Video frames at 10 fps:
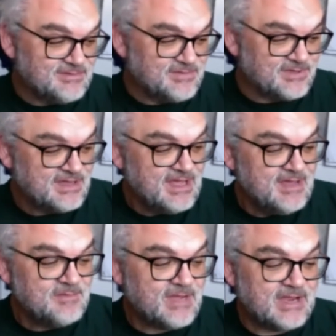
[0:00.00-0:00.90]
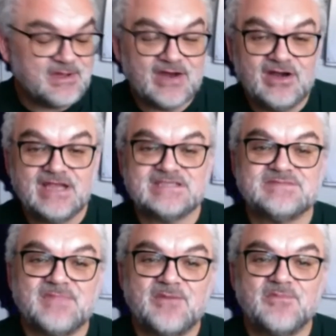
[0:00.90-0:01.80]
But my earliest
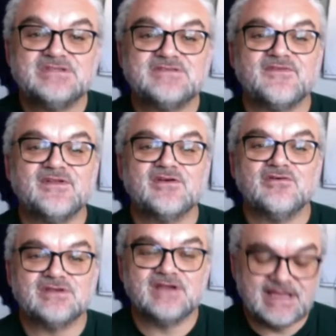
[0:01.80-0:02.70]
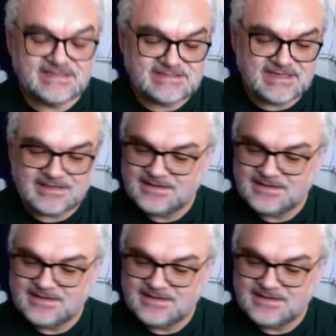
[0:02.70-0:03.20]
memories of Phil Coulter, like I said,